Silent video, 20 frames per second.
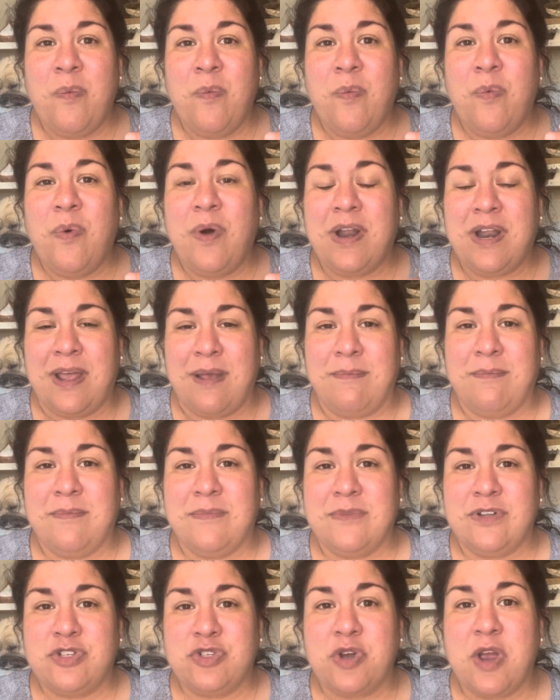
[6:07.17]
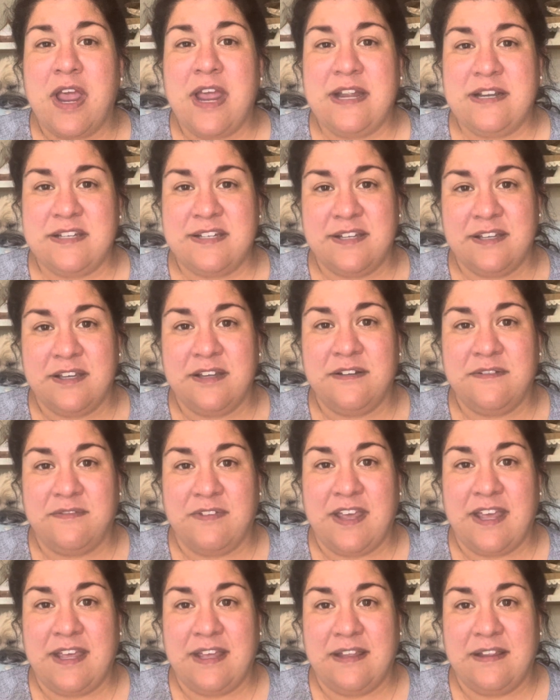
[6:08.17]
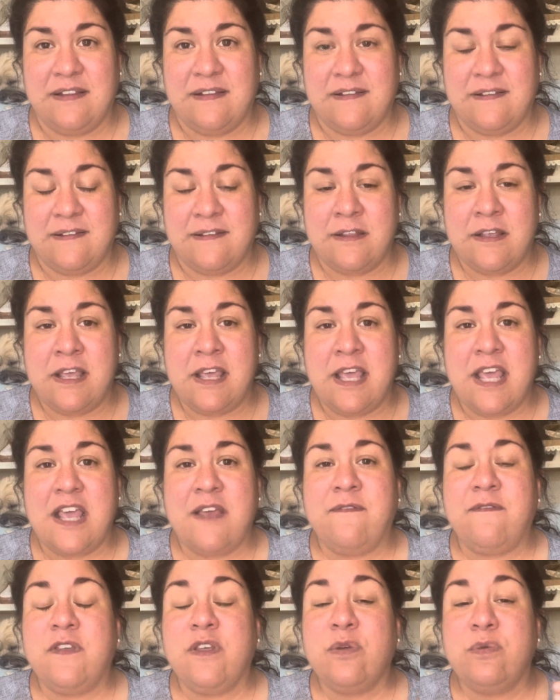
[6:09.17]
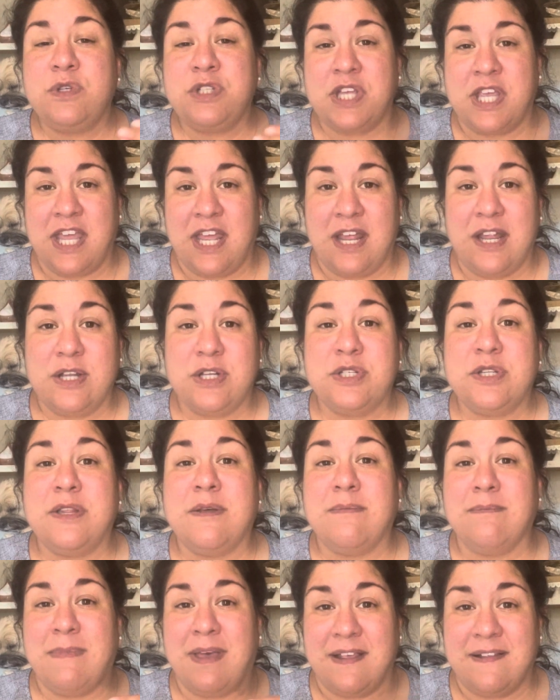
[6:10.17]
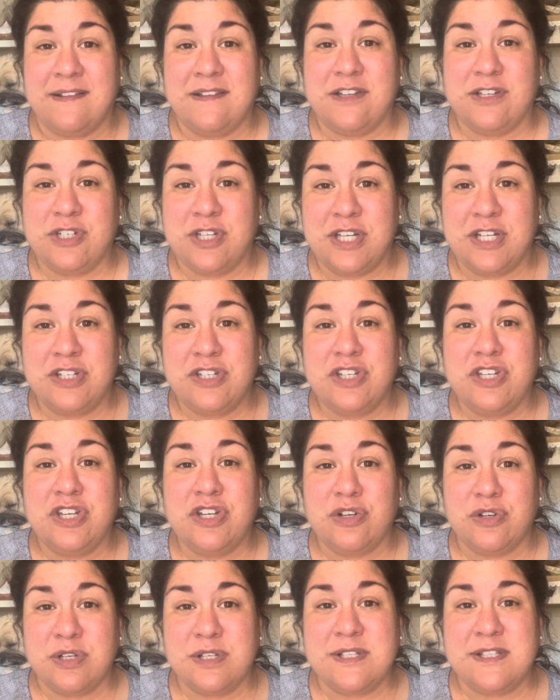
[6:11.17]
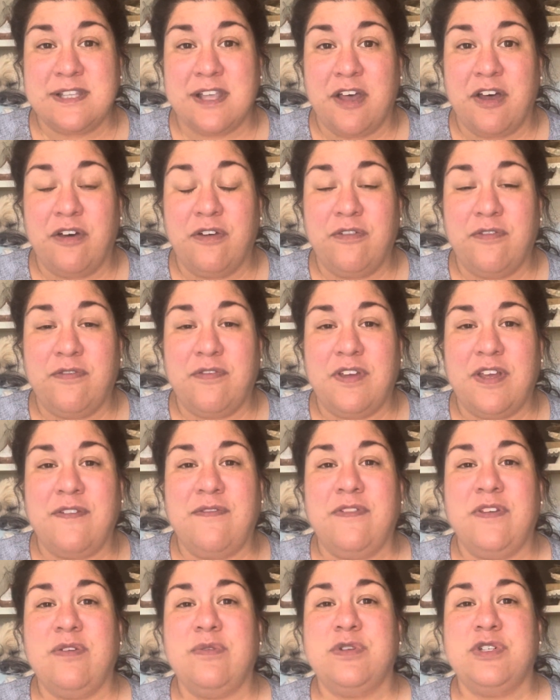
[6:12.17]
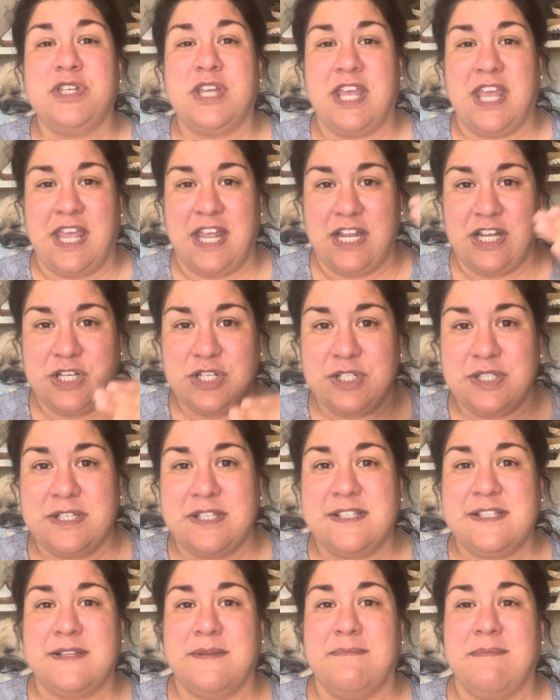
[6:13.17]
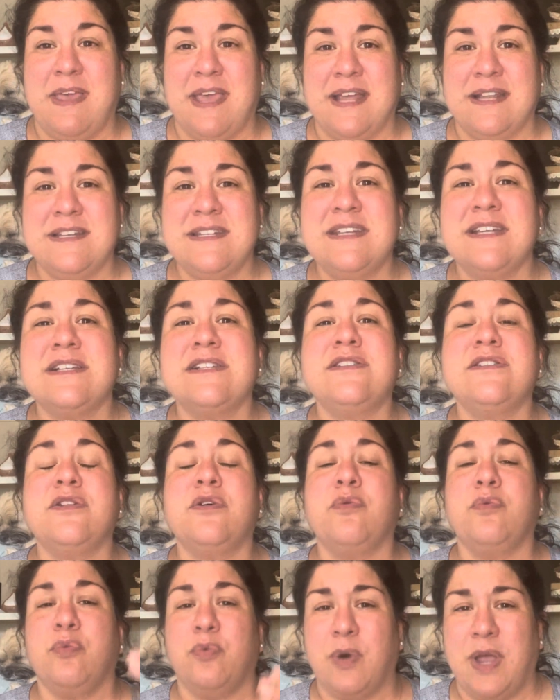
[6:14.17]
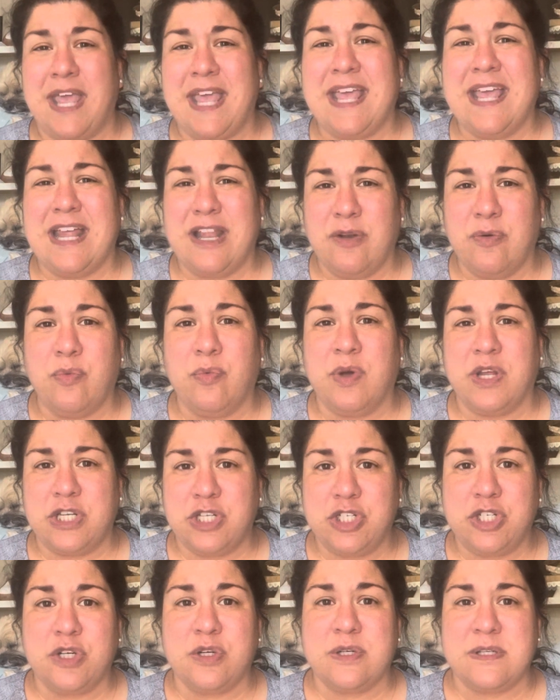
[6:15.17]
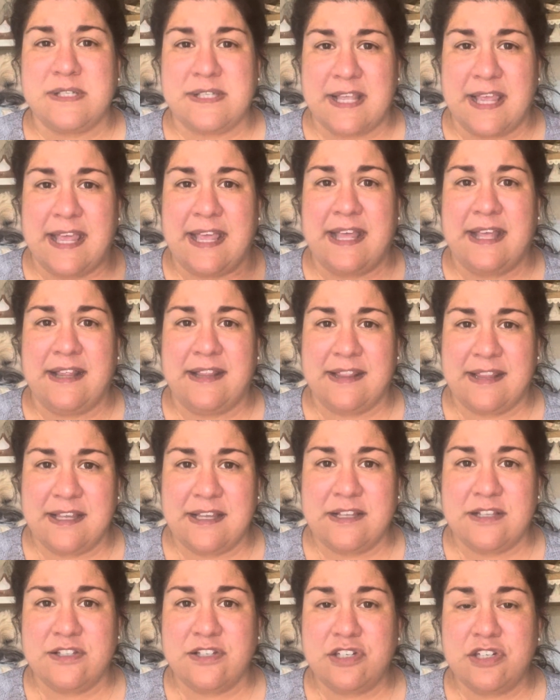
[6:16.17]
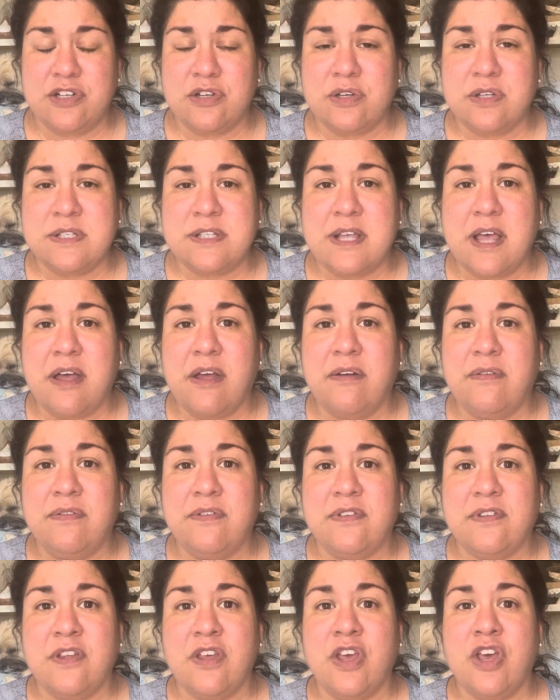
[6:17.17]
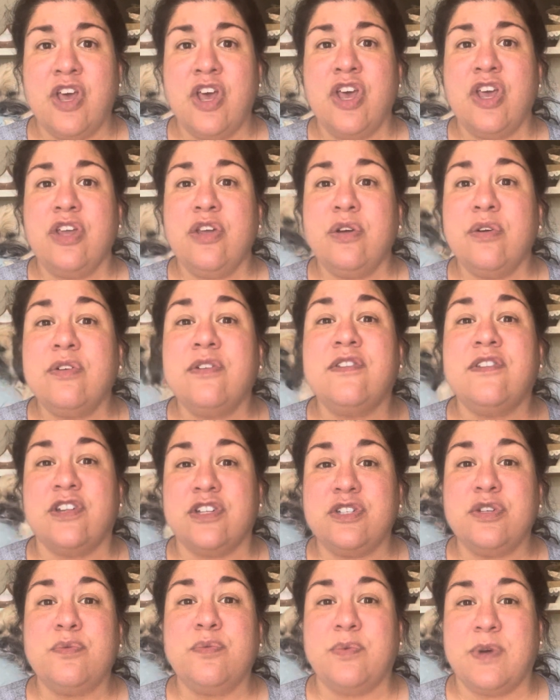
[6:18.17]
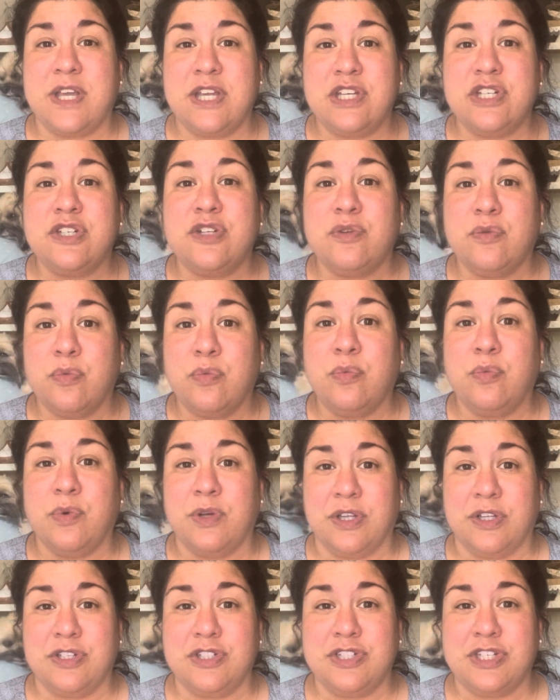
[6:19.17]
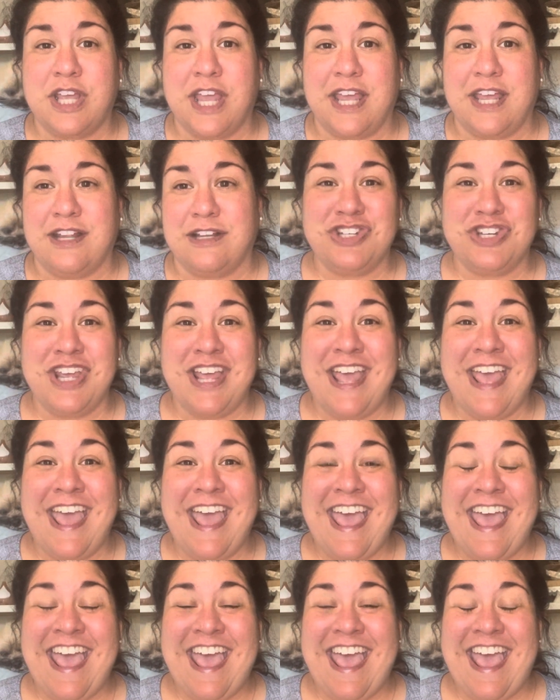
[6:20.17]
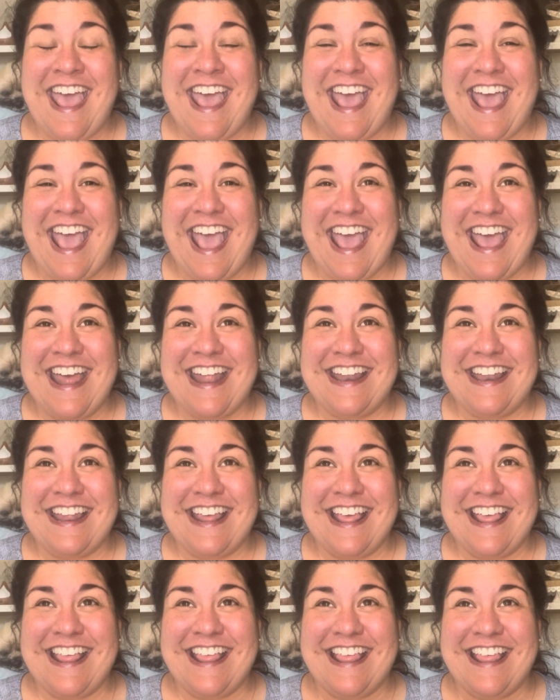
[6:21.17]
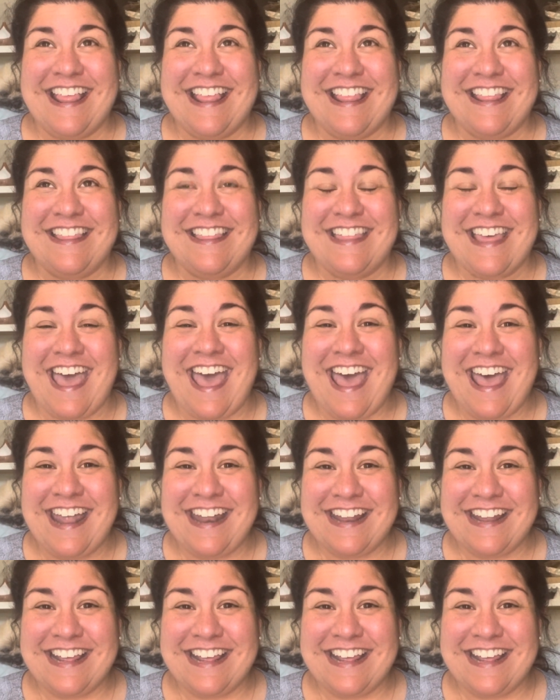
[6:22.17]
What I'm trying to convey is, if you change the messaging to yourself, if you change the semantics, the way in which you're saying things to yourselves, your situation will change. And that